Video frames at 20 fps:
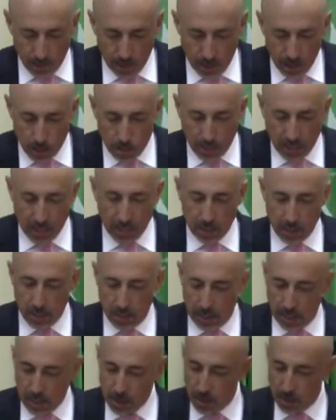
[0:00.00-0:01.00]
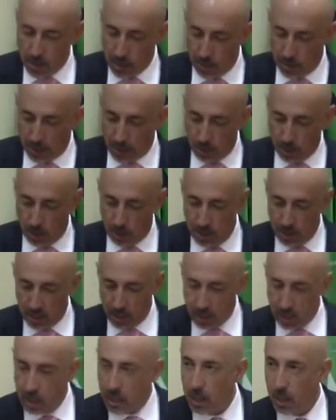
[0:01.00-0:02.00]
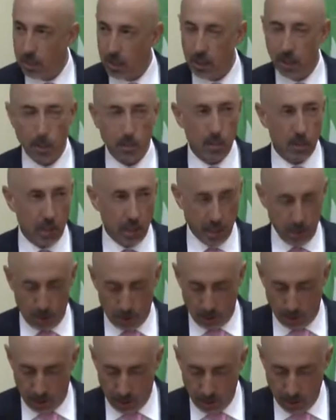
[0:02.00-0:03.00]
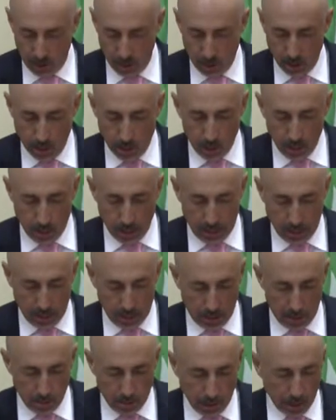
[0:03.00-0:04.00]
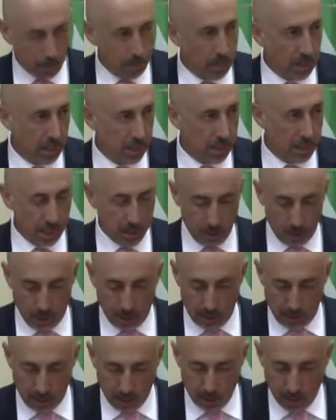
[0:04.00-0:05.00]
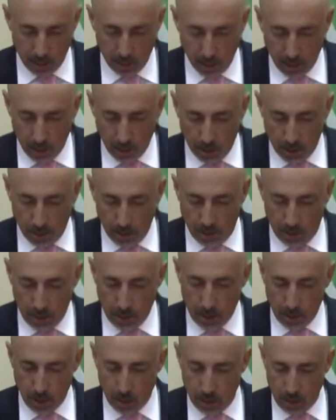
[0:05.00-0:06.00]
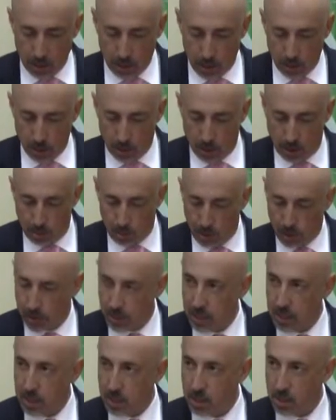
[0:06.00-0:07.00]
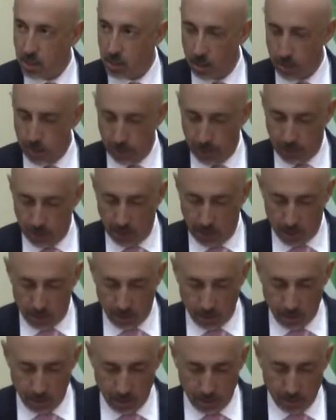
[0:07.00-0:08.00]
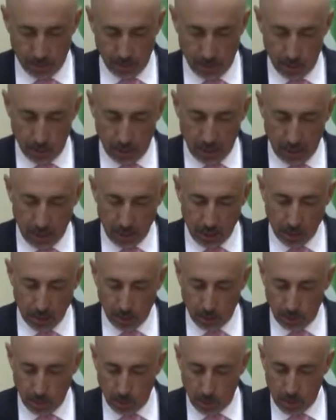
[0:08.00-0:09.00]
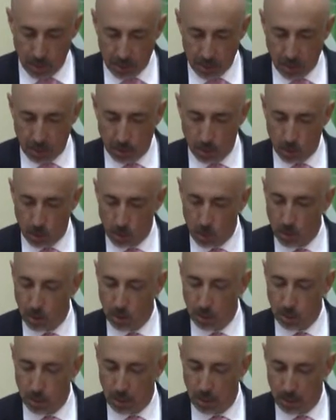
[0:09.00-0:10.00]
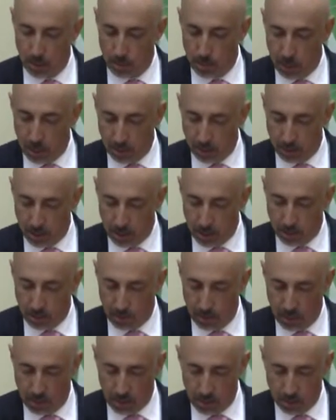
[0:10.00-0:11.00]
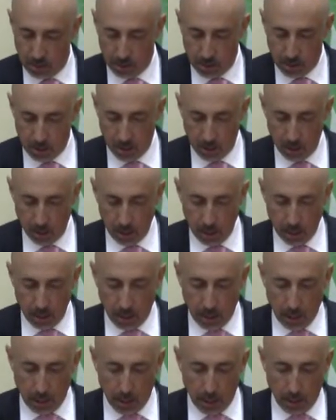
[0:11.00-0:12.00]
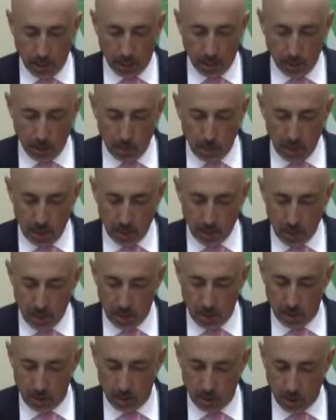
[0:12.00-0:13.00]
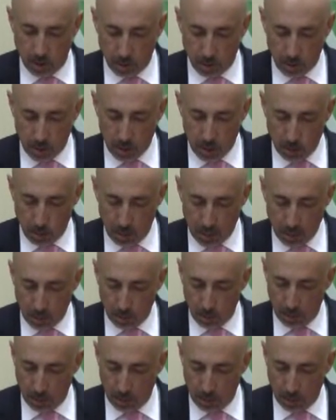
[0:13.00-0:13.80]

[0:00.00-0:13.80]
Spain and the nations of the Caribbean have a common history dating back many centuries. This shared history provides a solid foundation for the building of promising and mutually beneficial relations. The Caribbean region holds a special